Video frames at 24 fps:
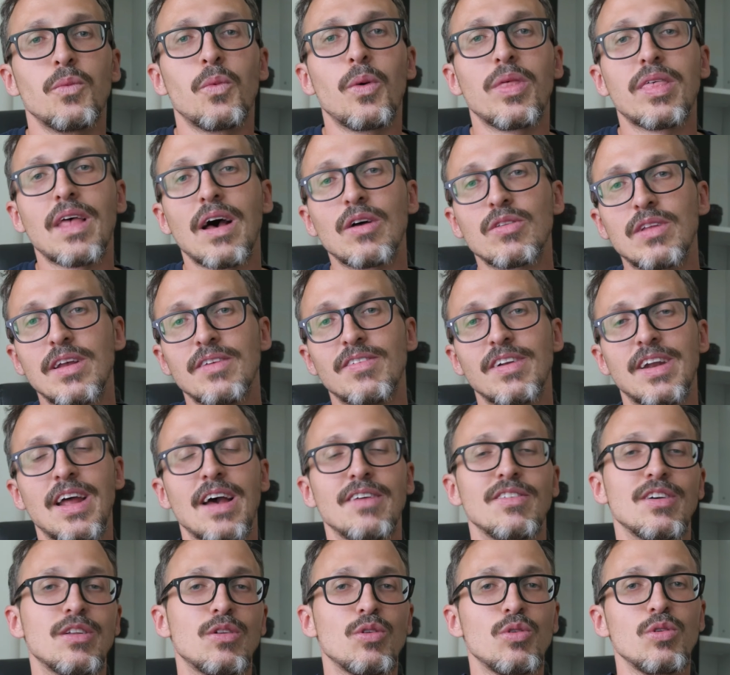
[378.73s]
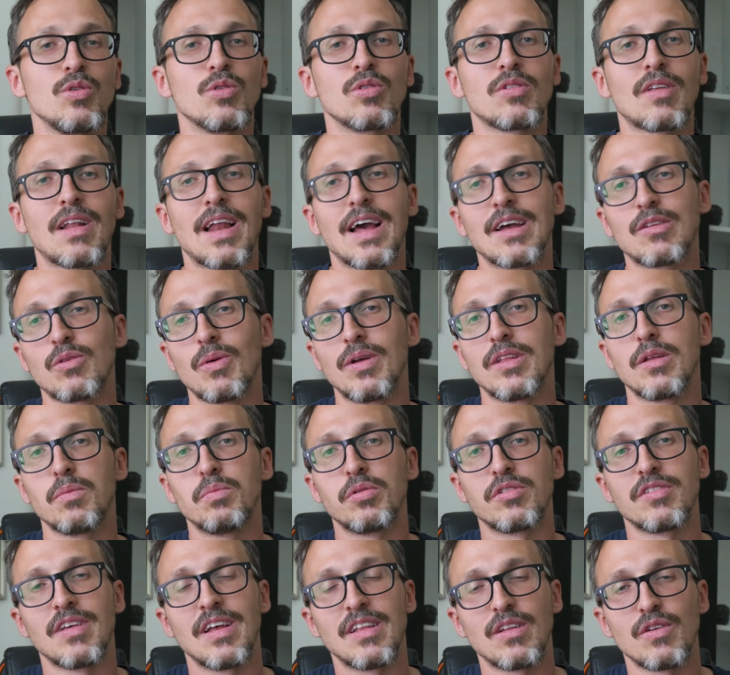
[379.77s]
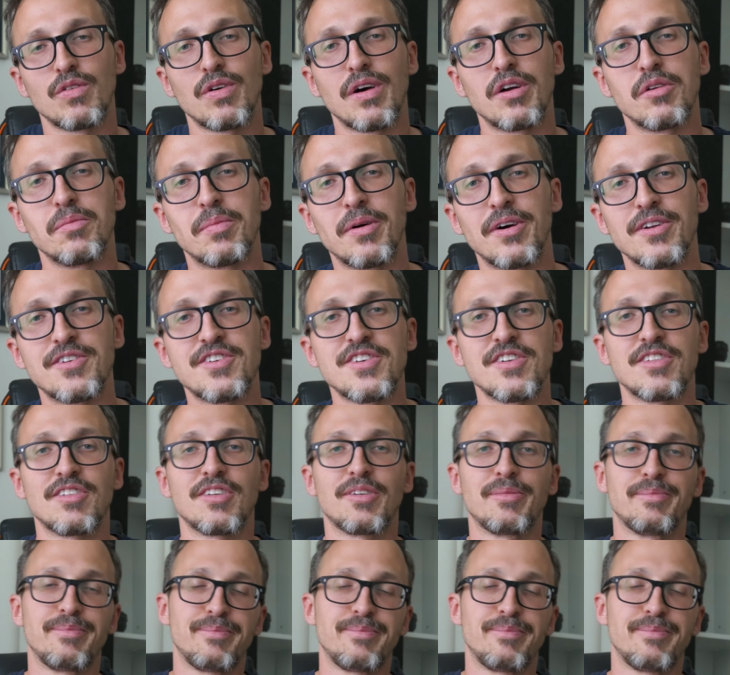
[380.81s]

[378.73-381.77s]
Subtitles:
without even having to use like 20% of our budget.